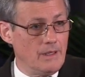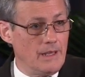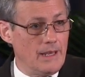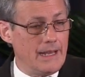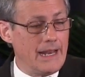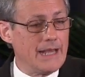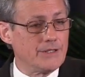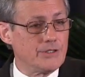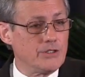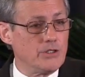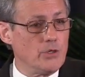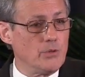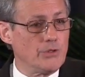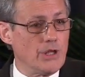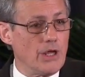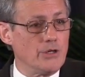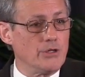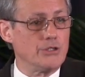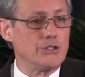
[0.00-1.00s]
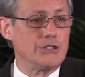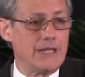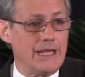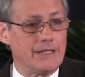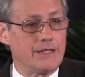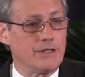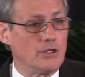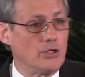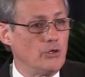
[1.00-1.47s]
It has to do with
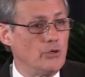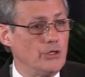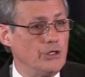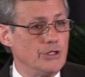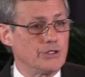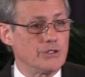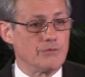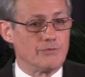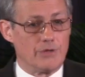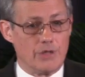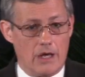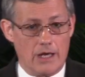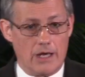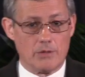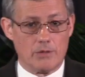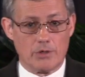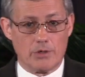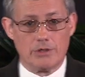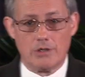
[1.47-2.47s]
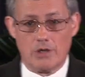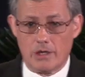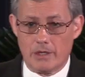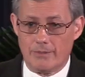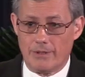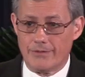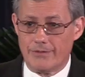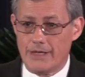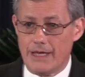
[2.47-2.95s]
understanding the goodness of God. And we're going to talk
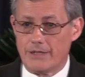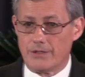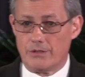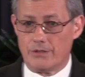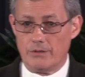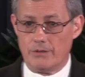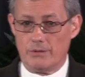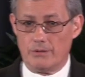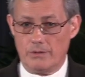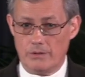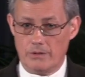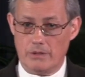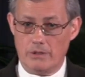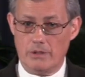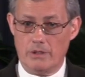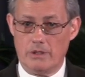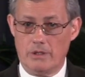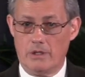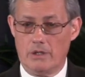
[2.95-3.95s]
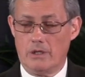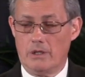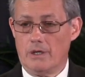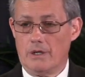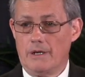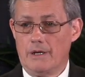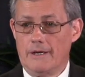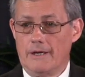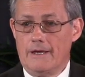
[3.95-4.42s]
about that too.
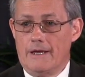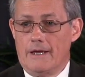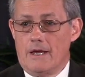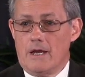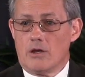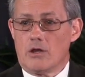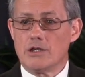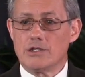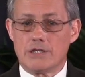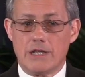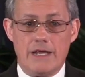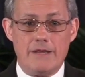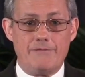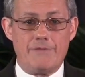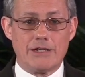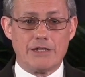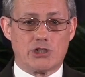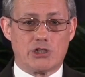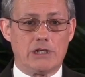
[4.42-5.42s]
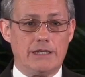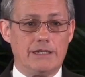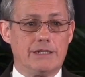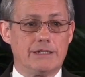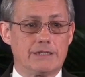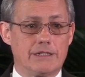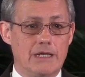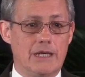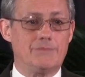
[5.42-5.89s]
Because eventually
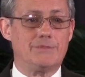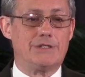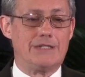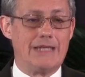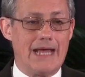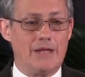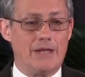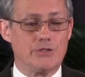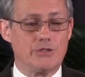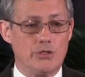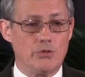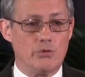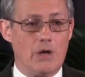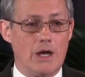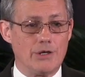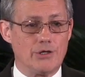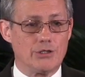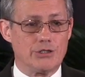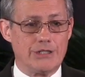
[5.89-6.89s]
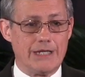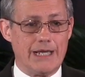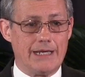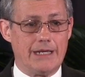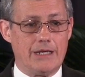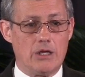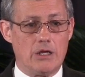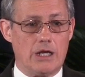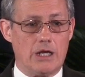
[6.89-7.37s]
this comes down to
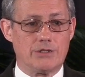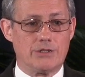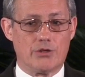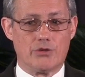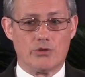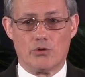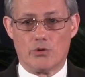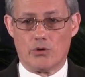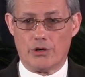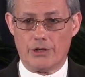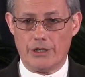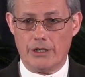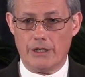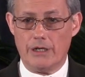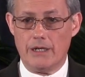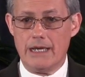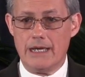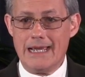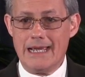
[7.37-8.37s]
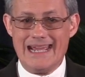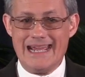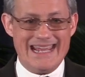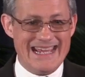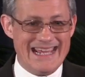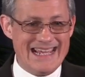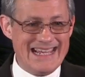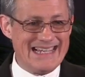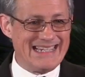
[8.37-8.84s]
understanding God's authority
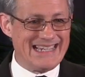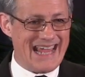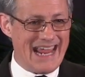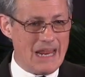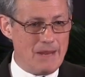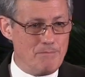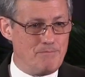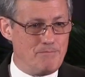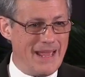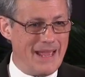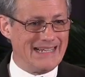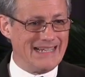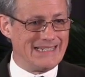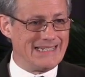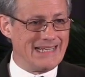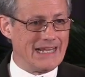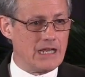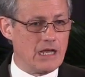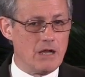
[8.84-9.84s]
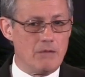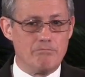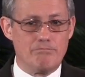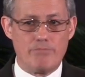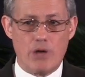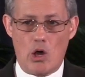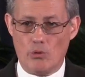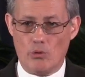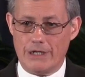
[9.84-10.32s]
is a basic
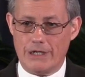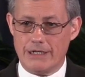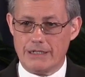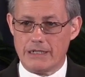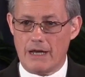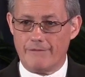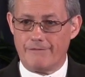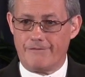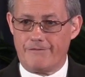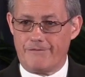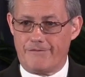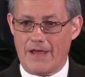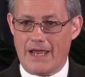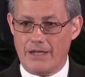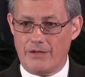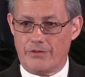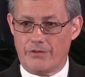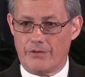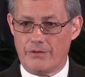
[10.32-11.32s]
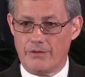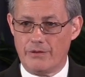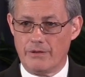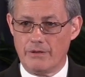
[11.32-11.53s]
component of faith.